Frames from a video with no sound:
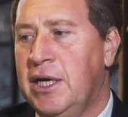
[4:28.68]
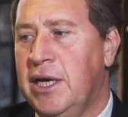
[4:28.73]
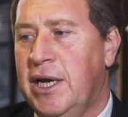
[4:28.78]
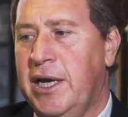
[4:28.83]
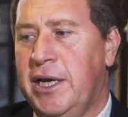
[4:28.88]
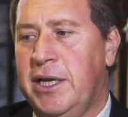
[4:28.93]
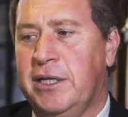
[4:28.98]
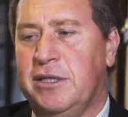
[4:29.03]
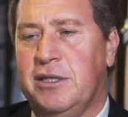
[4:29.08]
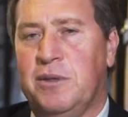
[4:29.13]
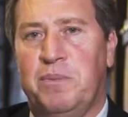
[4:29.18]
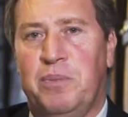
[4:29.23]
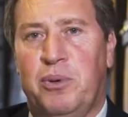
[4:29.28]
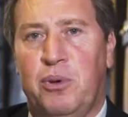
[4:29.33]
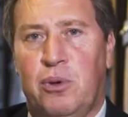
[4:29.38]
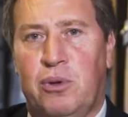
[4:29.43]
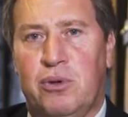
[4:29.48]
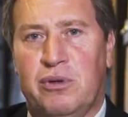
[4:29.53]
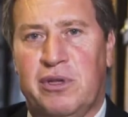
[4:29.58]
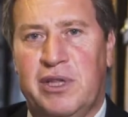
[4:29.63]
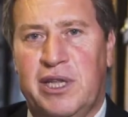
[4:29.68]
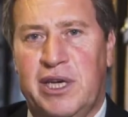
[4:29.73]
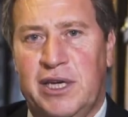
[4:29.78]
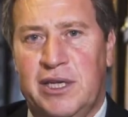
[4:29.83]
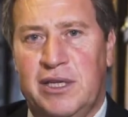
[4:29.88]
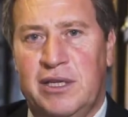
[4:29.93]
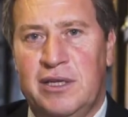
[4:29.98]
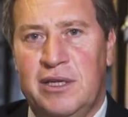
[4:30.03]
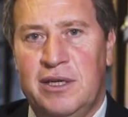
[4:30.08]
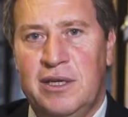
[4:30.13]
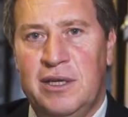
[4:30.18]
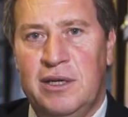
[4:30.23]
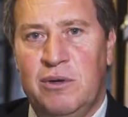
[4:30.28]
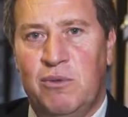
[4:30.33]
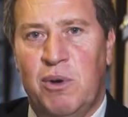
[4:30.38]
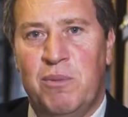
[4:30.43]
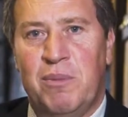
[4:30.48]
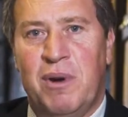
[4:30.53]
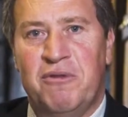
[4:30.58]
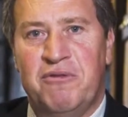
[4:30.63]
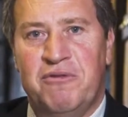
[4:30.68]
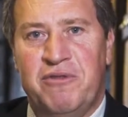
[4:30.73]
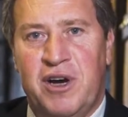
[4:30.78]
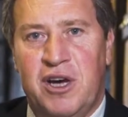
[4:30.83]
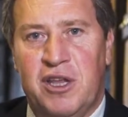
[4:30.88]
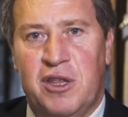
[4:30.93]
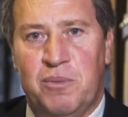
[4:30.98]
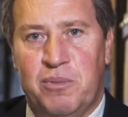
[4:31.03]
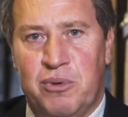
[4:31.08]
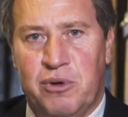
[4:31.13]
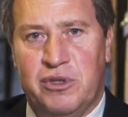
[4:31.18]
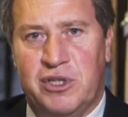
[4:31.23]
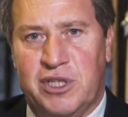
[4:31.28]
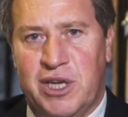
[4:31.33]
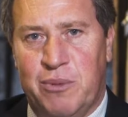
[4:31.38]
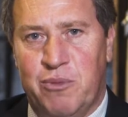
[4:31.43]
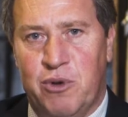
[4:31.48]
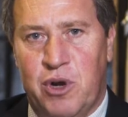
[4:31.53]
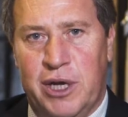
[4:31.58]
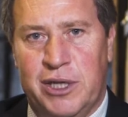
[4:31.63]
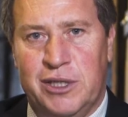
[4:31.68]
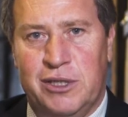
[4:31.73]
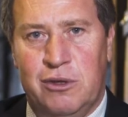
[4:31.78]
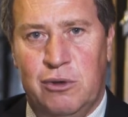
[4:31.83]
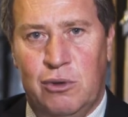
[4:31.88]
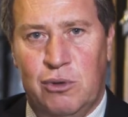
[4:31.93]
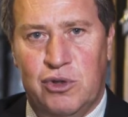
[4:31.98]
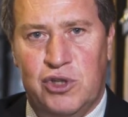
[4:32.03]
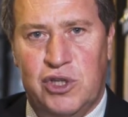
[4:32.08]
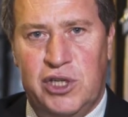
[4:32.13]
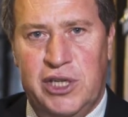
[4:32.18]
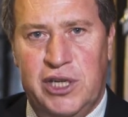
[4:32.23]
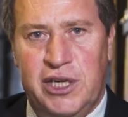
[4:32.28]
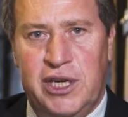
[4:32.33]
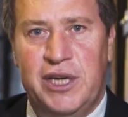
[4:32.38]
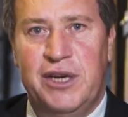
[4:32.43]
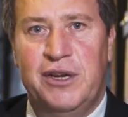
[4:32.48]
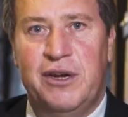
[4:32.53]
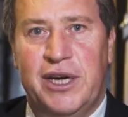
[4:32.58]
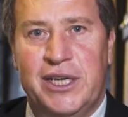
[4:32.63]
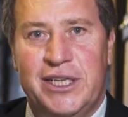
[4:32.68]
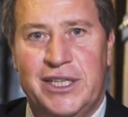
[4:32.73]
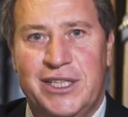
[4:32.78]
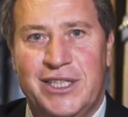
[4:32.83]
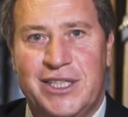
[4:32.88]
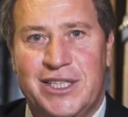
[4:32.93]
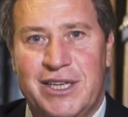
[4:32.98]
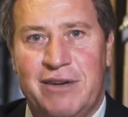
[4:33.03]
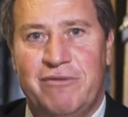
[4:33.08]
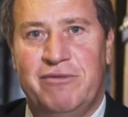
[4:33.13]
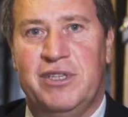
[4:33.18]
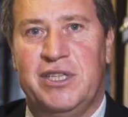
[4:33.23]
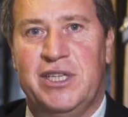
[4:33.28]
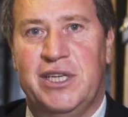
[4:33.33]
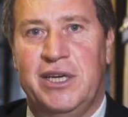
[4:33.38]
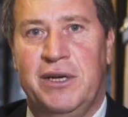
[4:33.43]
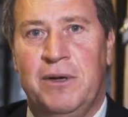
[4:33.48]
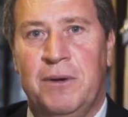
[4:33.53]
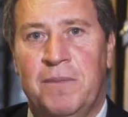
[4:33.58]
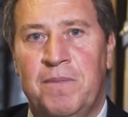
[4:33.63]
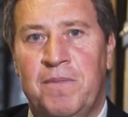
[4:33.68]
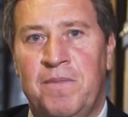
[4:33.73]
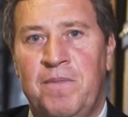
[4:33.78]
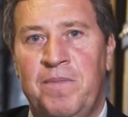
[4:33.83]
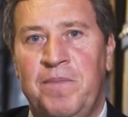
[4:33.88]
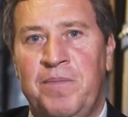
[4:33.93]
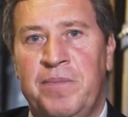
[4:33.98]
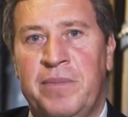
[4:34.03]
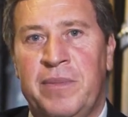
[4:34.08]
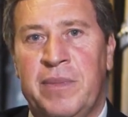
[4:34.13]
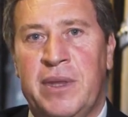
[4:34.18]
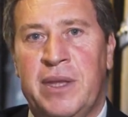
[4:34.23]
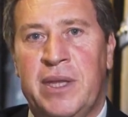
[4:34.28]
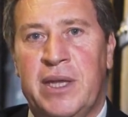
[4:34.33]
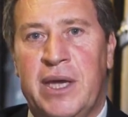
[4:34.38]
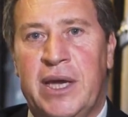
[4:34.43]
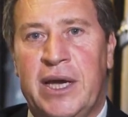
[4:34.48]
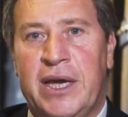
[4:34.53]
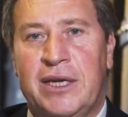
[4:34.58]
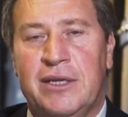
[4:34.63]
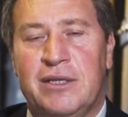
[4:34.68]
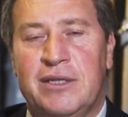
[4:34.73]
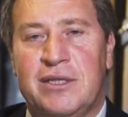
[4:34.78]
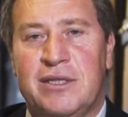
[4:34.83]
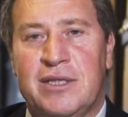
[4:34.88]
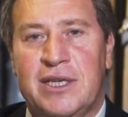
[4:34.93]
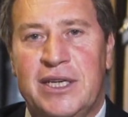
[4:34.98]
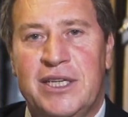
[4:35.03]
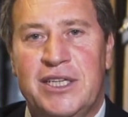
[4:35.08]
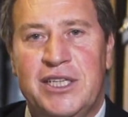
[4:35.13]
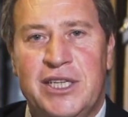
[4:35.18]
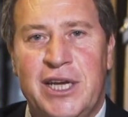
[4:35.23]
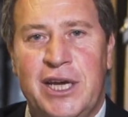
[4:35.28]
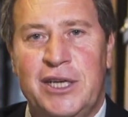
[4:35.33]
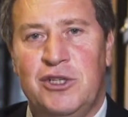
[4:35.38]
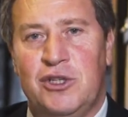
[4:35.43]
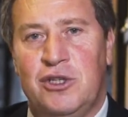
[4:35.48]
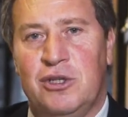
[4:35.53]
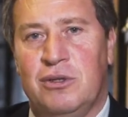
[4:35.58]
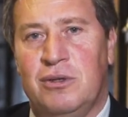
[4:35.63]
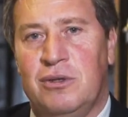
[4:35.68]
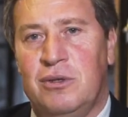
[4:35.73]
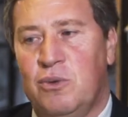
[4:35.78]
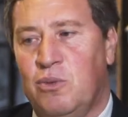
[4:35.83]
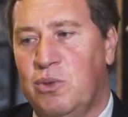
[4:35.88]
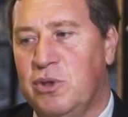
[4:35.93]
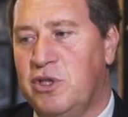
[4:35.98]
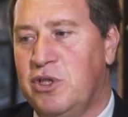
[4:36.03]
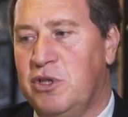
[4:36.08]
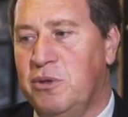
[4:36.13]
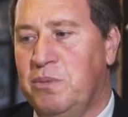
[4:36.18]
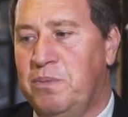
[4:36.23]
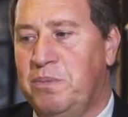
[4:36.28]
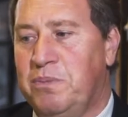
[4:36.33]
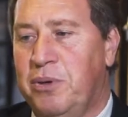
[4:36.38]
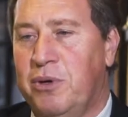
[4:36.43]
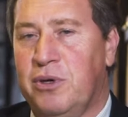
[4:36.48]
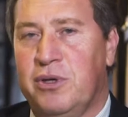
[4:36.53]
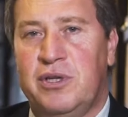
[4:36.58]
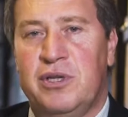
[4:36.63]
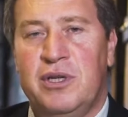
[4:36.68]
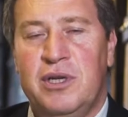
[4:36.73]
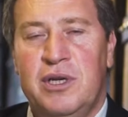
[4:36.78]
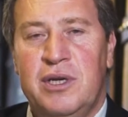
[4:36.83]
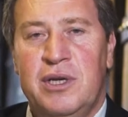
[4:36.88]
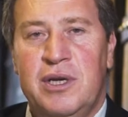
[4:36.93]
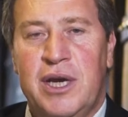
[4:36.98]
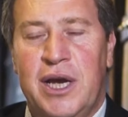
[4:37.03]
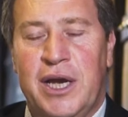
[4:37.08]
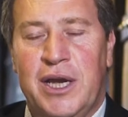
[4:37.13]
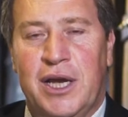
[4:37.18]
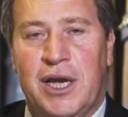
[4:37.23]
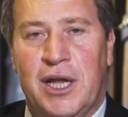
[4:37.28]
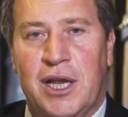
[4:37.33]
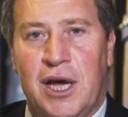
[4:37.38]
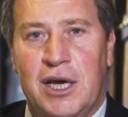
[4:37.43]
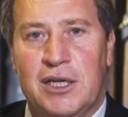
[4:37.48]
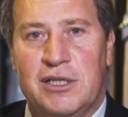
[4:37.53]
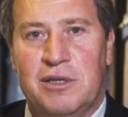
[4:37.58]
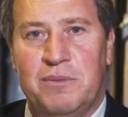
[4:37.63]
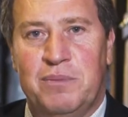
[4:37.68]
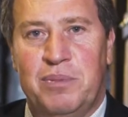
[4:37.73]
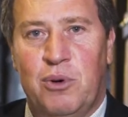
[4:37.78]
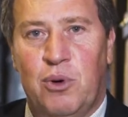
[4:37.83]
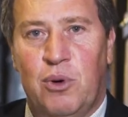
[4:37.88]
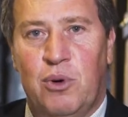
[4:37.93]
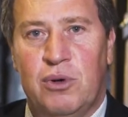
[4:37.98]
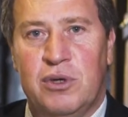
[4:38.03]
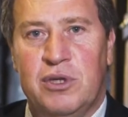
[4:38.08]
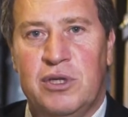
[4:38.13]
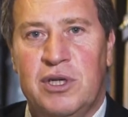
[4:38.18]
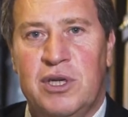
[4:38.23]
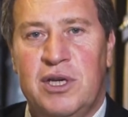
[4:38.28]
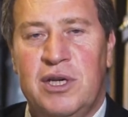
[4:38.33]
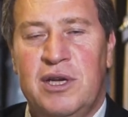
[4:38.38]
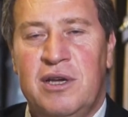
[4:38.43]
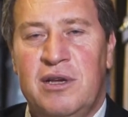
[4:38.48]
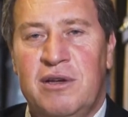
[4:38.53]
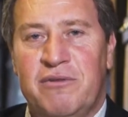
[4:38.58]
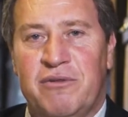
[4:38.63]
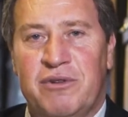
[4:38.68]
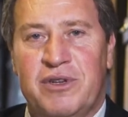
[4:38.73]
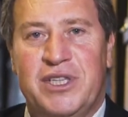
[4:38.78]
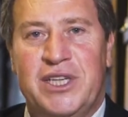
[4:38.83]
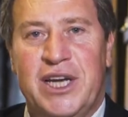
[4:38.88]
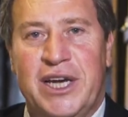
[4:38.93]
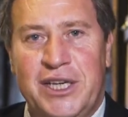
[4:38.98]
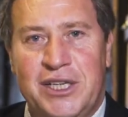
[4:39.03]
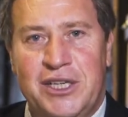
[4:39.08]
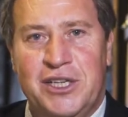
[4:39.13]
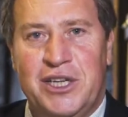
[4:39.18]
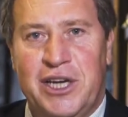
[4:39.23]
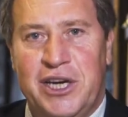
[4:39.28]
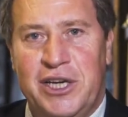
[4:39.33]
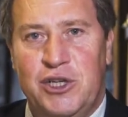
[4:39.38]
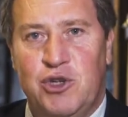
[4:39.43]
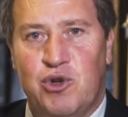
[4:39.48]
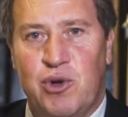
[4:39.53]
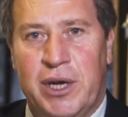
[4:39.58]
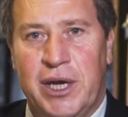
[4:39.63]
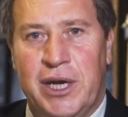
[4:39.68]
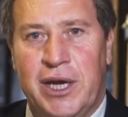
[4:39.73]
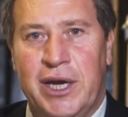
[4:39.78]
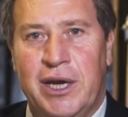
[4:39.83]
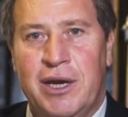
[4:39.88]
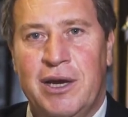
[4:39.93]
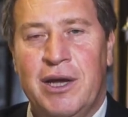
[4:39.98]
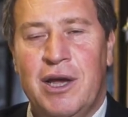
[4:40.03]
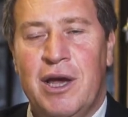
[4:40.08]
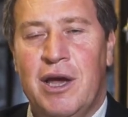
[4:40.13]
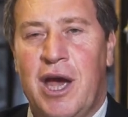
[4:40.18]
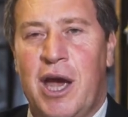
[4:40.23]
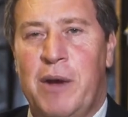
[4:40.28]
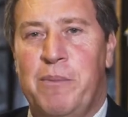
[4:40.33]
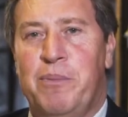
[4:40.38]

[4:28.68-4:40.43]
it is a port that, when my father, Bruce Guimaraens, launched it in 1970, his intention was to put in a glass of port for day-to-day drinking, a